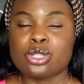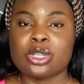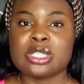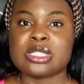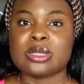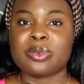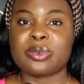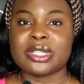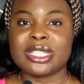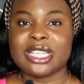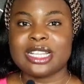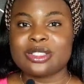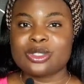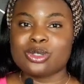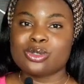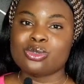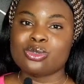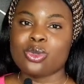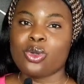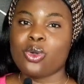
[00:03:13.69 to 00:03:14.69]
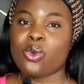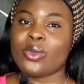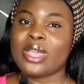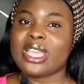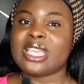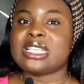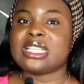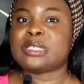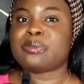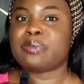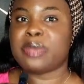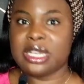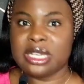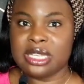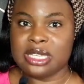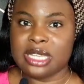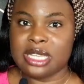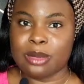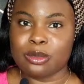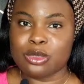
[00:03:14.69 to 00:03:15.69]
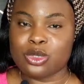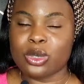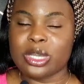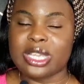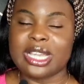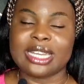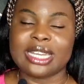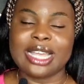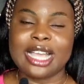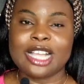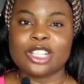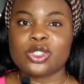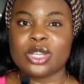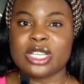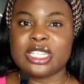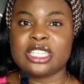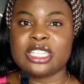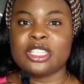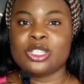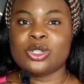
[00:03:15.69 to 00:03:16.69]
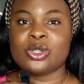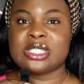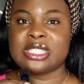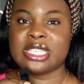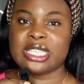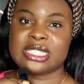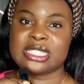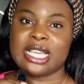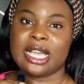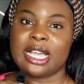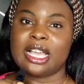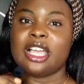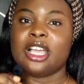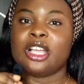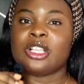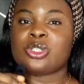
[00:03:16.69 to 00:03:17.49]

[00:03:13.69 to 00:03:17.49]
So it's important to know where it's paining them so you can actually use data